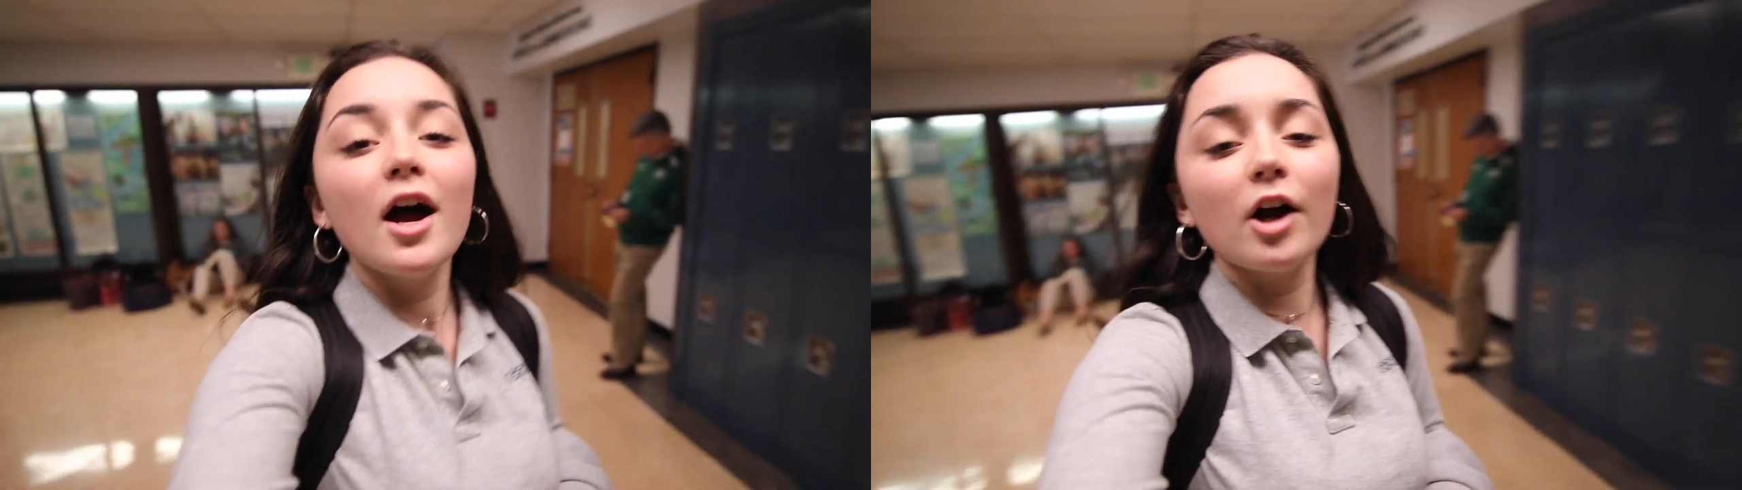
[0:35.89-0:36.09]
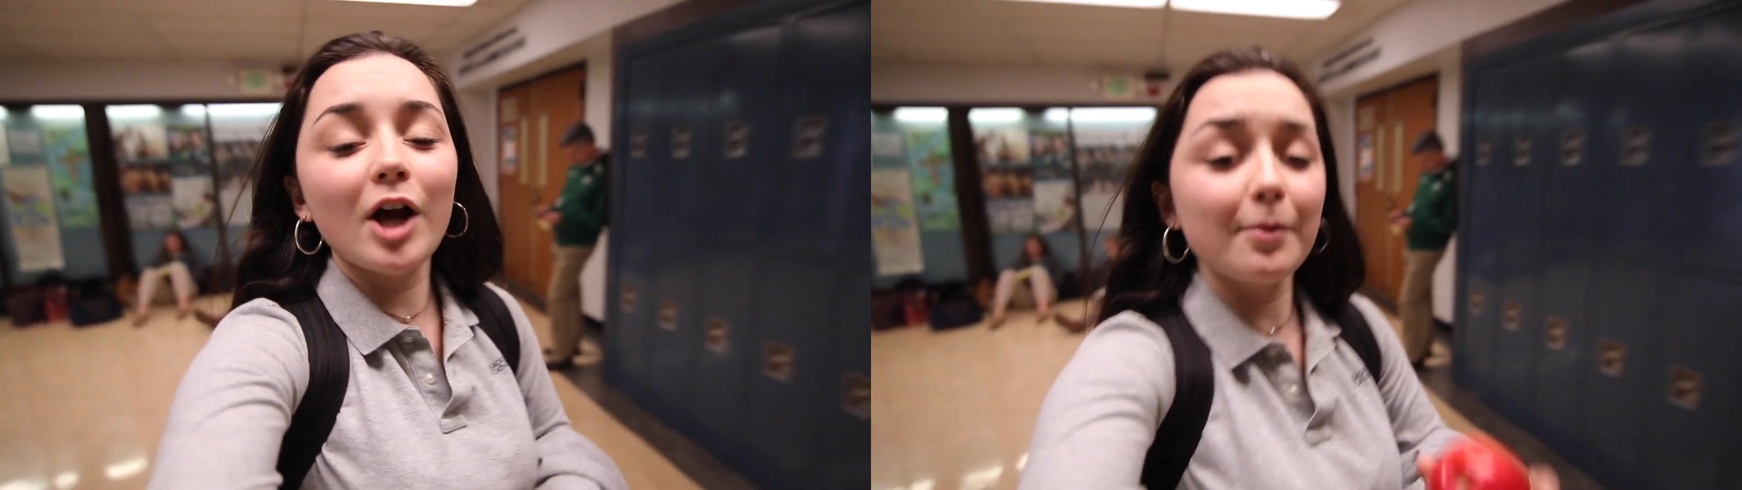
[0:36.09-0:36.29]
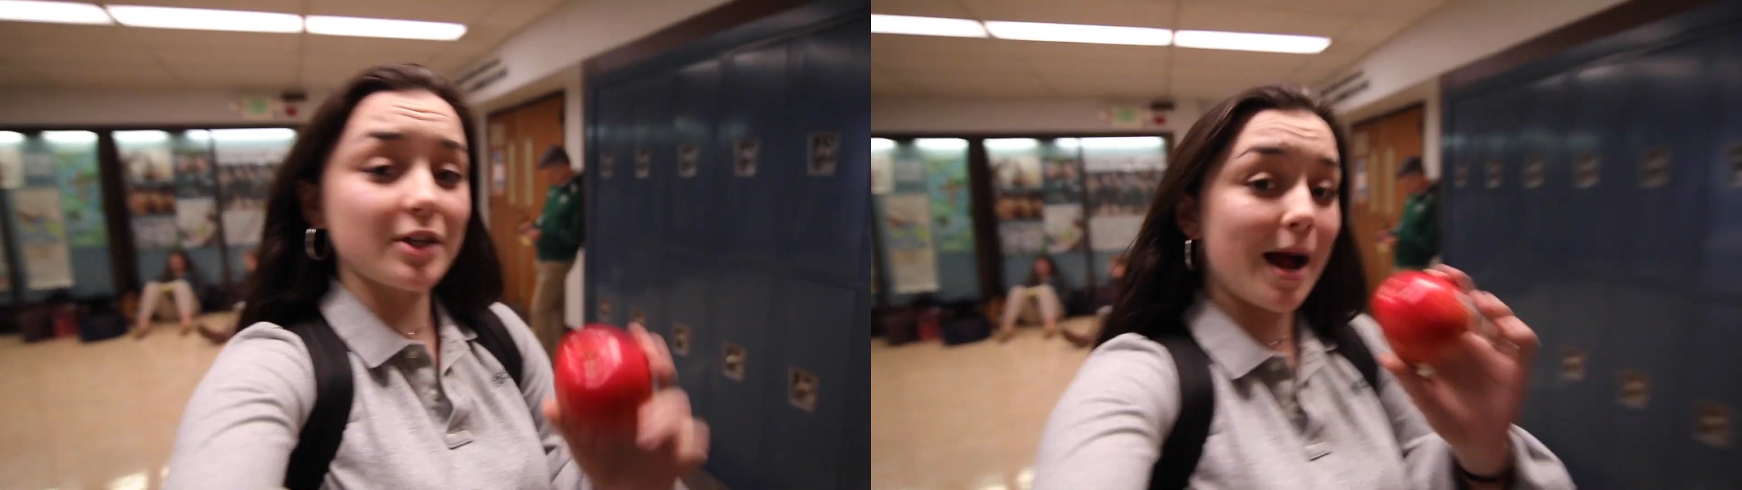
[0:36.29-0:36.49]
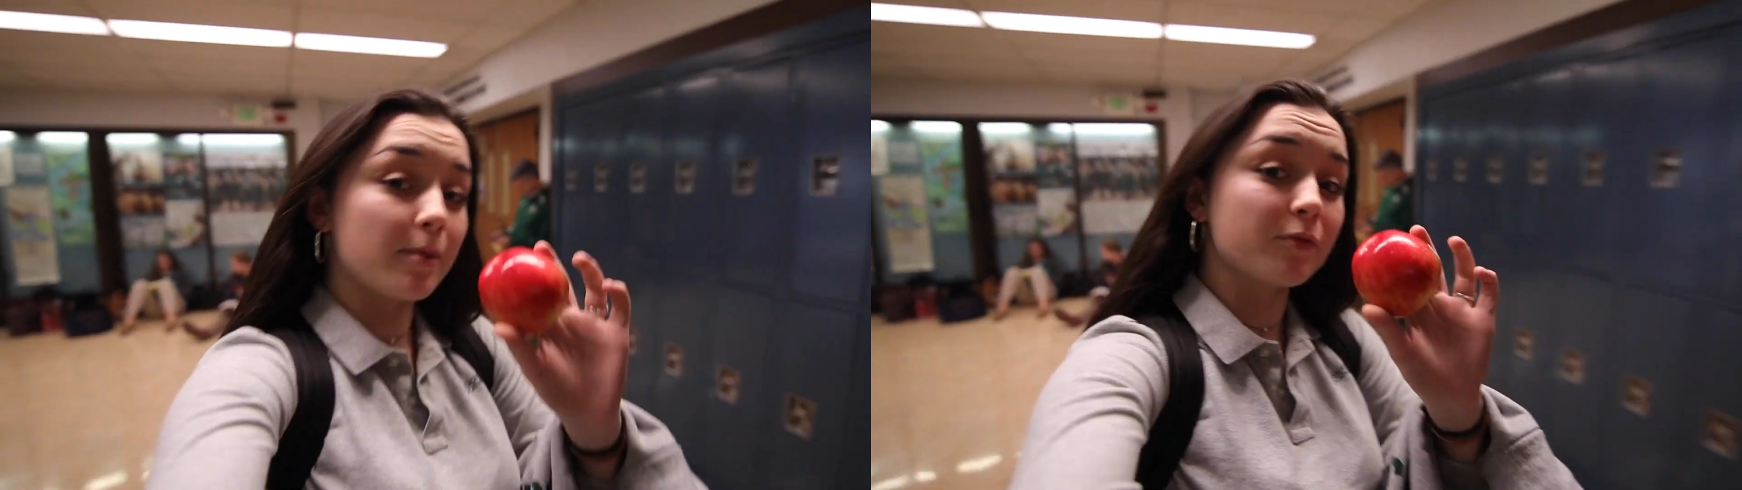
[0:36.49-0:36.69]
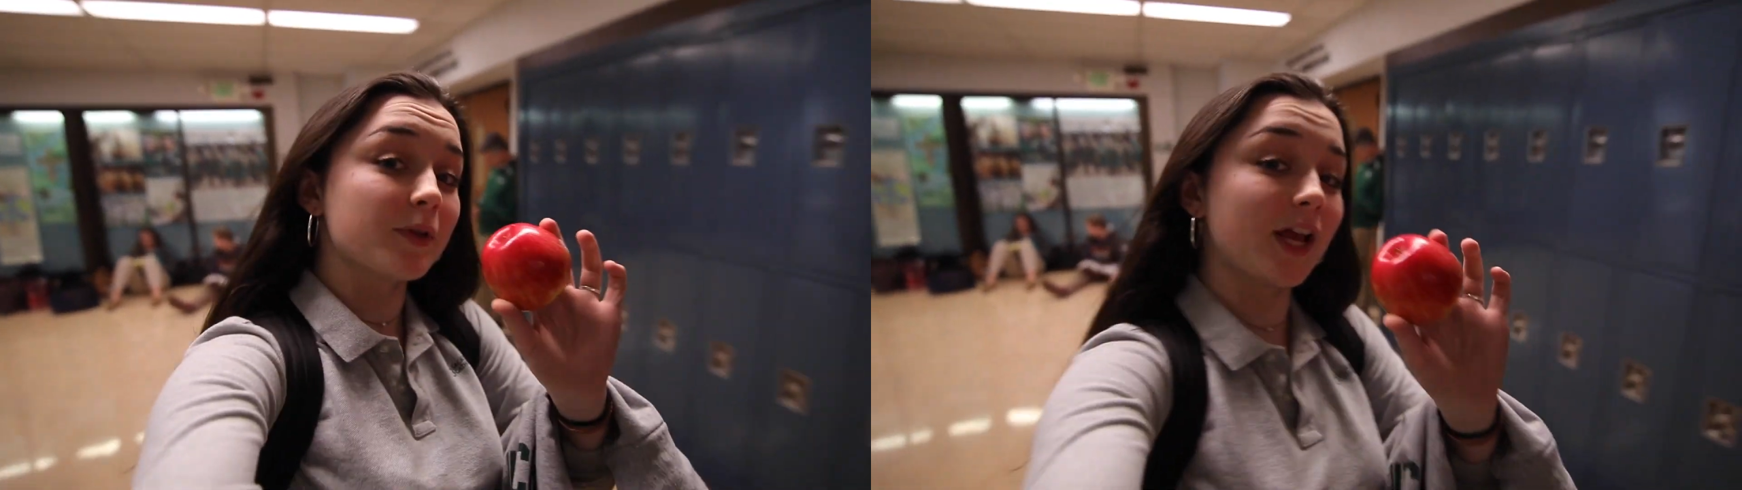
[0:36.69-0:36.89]
I grabbed an
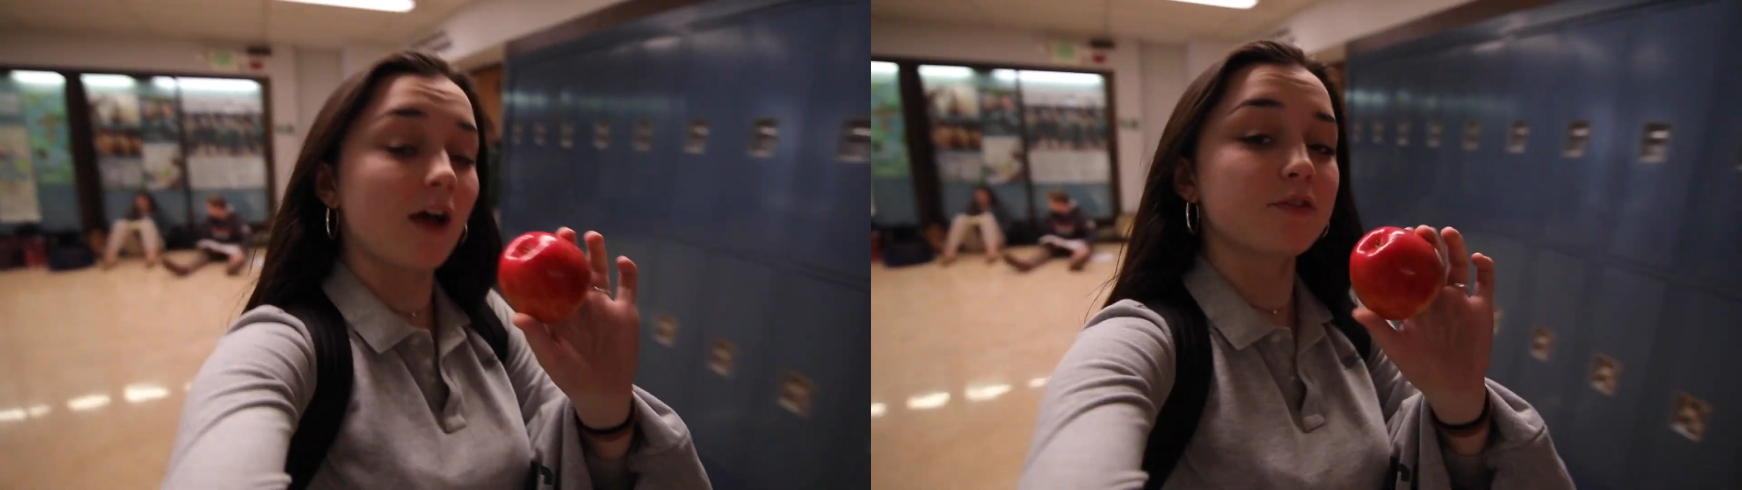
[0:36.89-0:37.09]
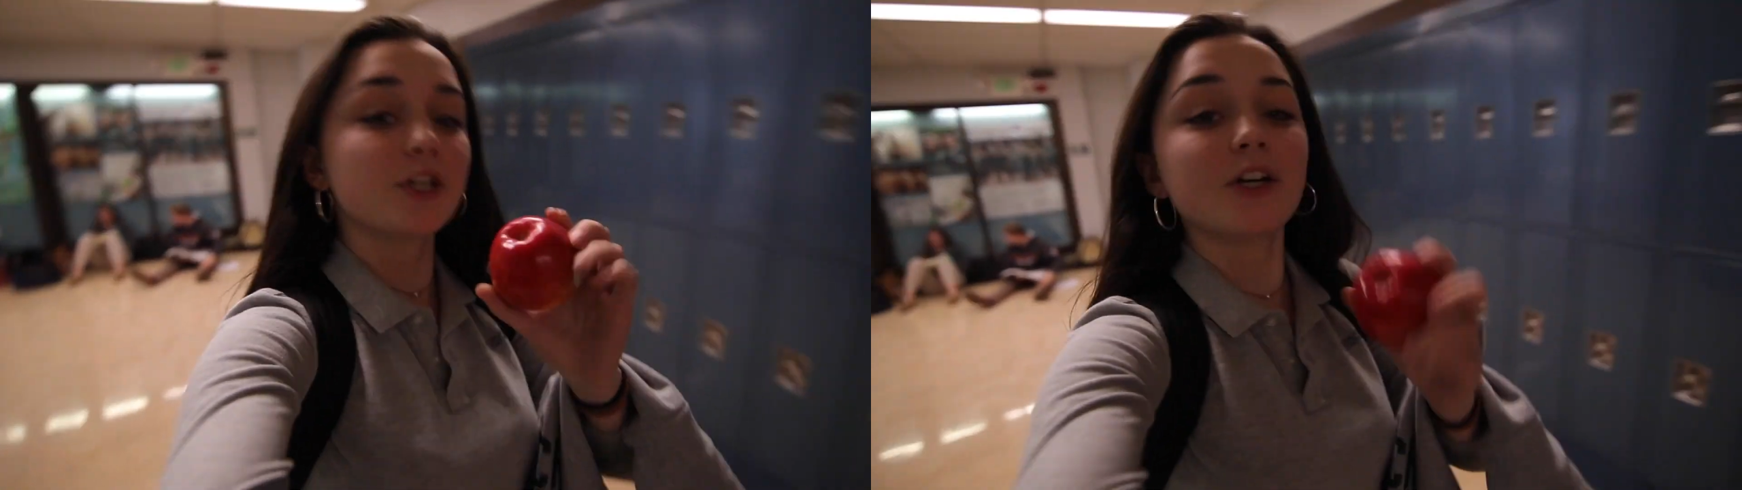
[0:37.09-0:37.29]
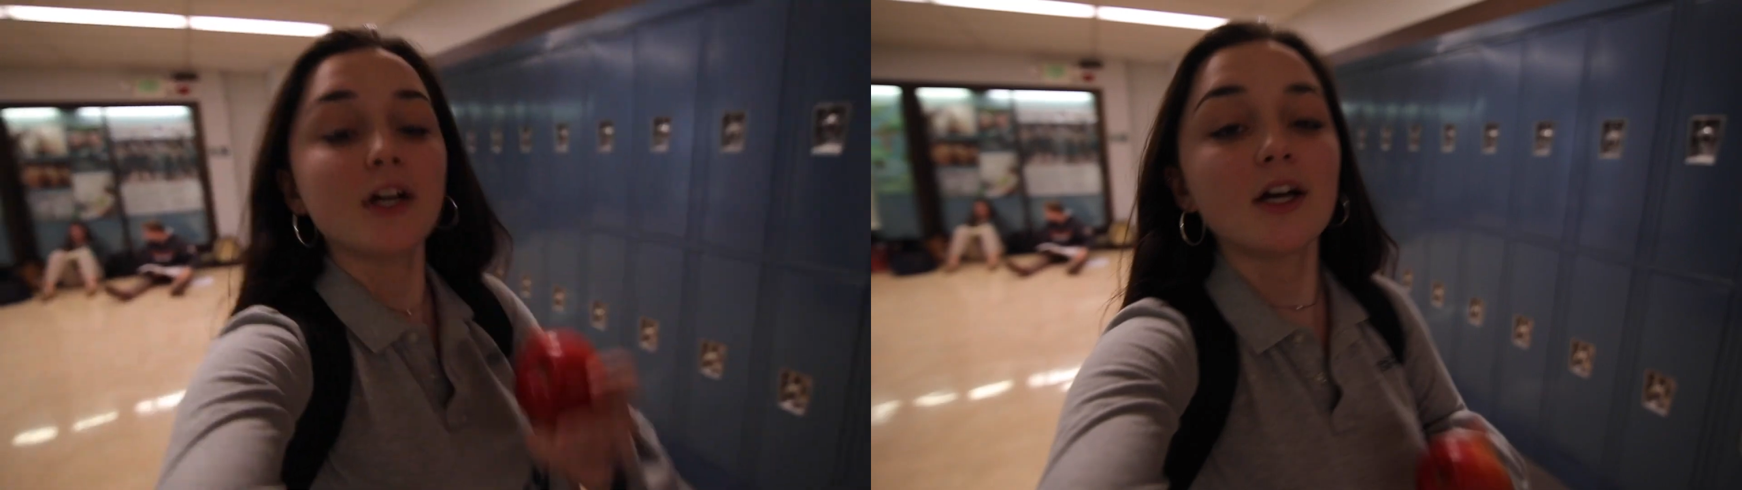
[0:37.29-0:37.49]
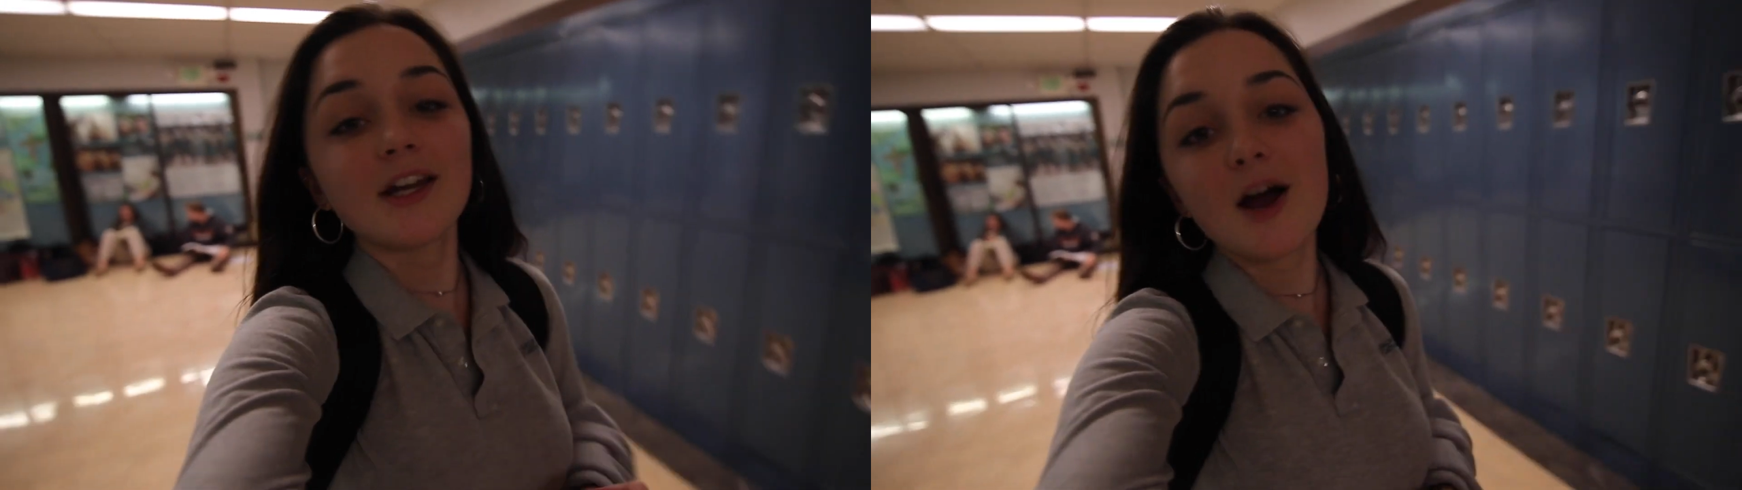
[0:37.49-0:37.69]
apple from the cafeteria